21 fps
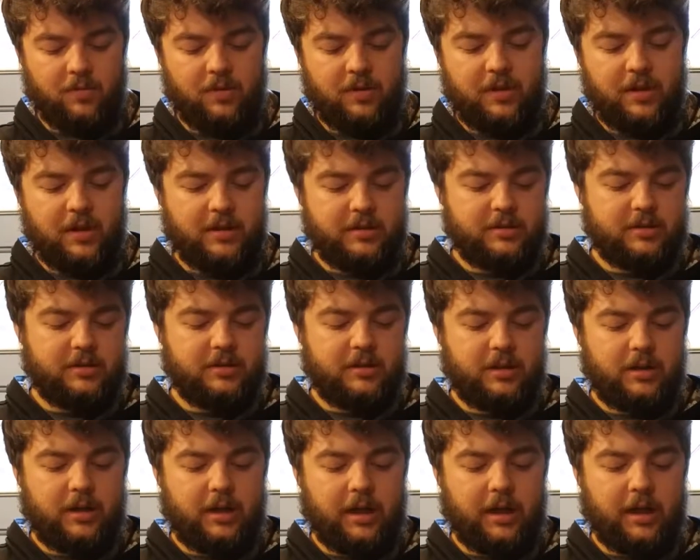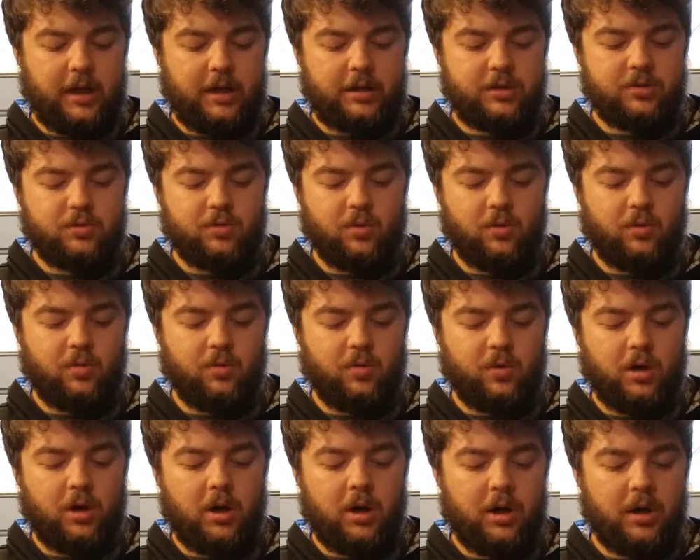this actual
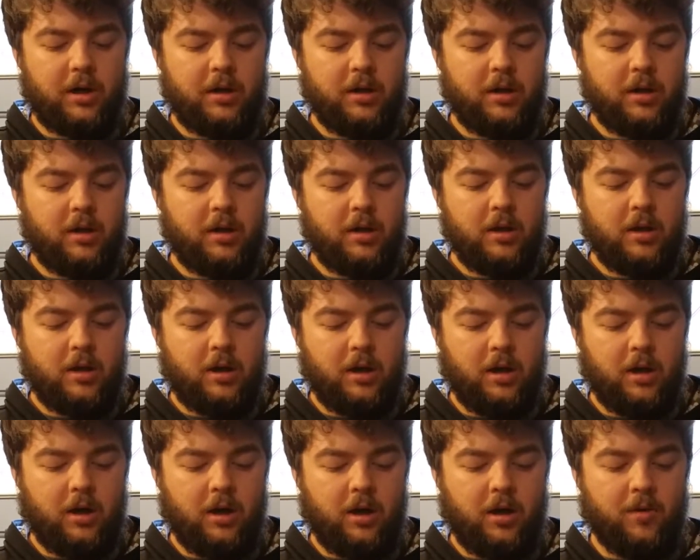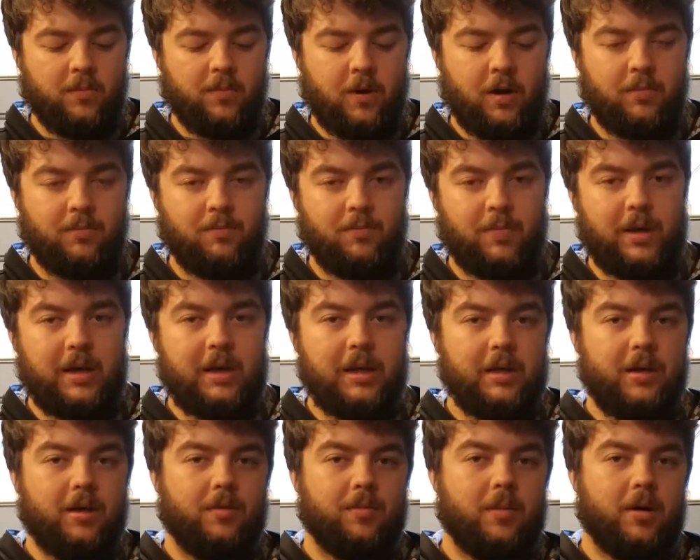rod, a
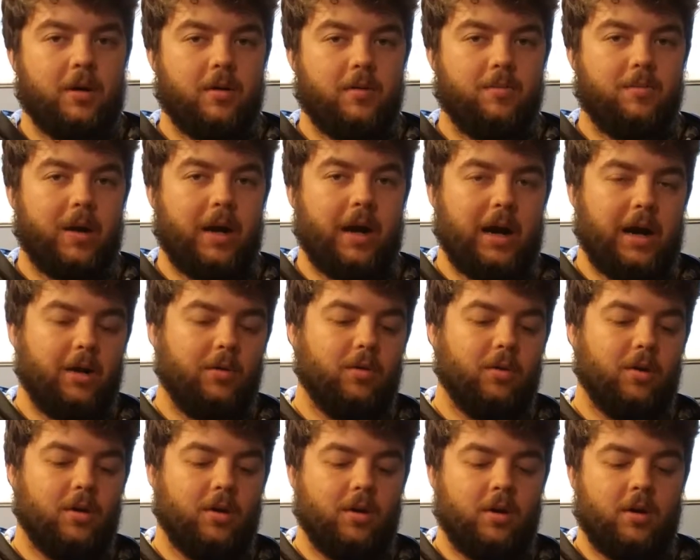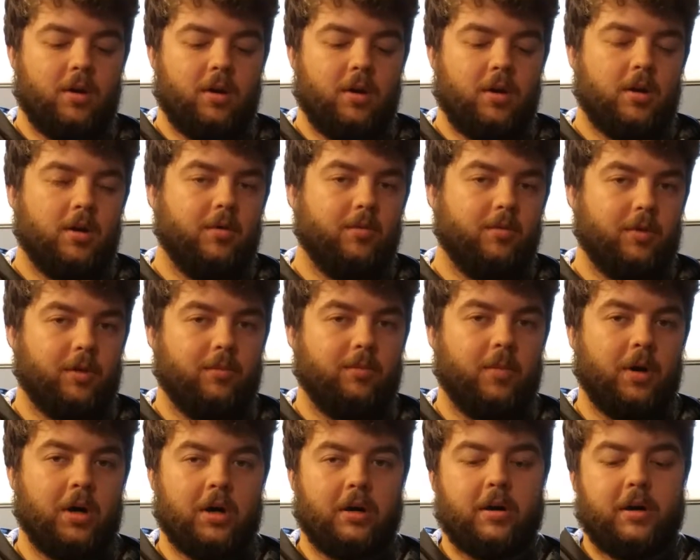medium power with a
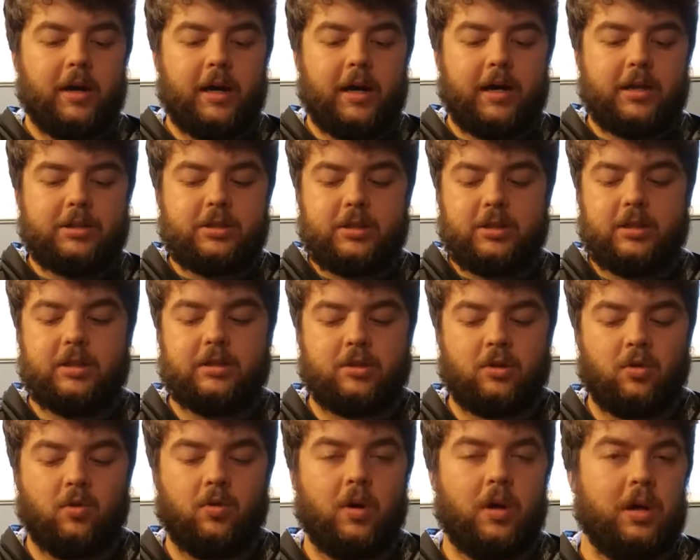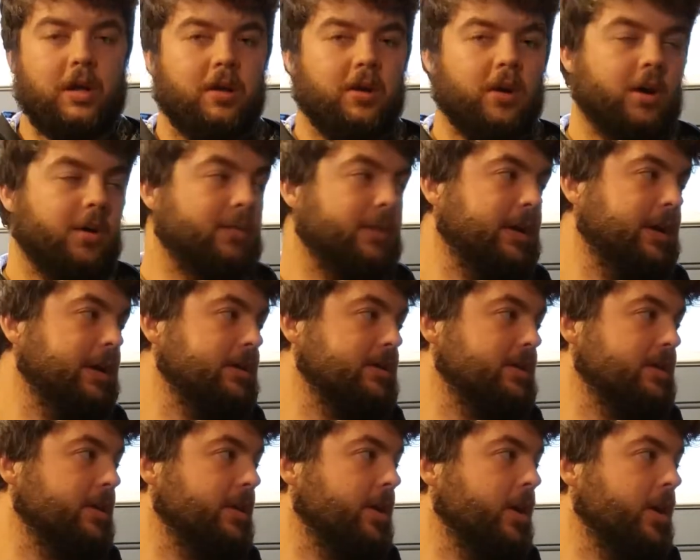moderate action, is a great
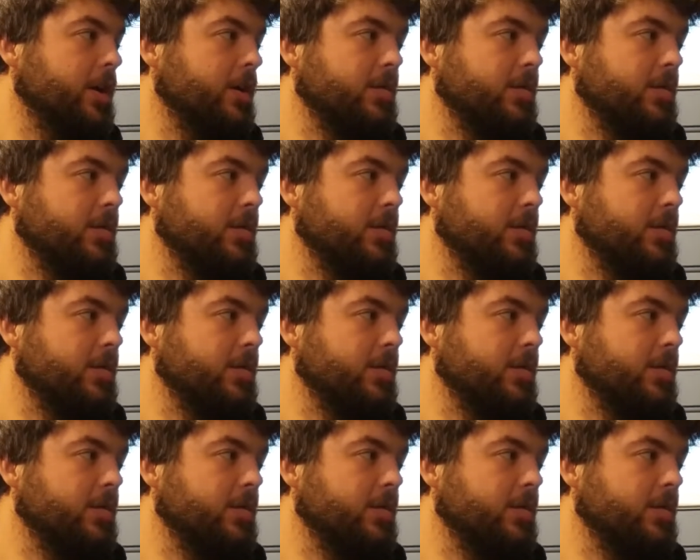combination.